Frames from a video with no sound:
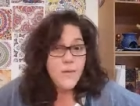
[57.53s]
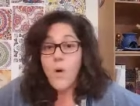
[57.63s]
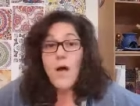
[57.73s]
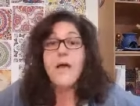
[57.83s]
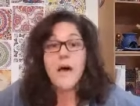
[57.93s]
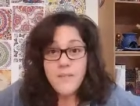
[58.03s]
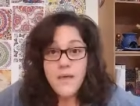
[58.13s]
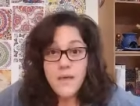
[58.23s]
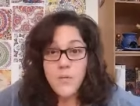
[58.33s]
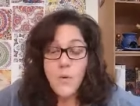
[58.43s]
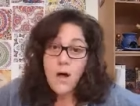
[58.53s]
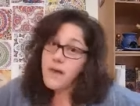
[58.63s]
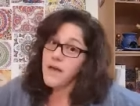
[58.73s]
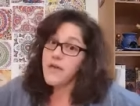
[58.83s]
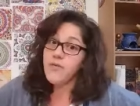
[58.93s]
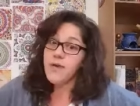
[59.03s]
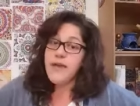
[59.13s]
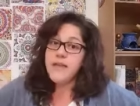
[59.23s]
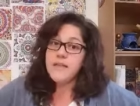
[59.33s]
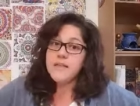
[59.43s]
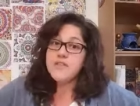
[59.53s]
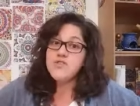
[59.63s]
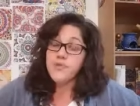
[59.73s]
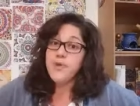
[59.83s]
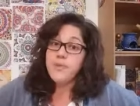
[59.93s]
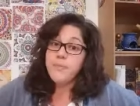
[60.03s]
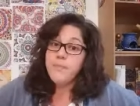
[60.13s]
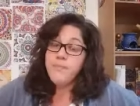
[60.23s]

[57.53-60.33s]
why I'm here, why I created this group.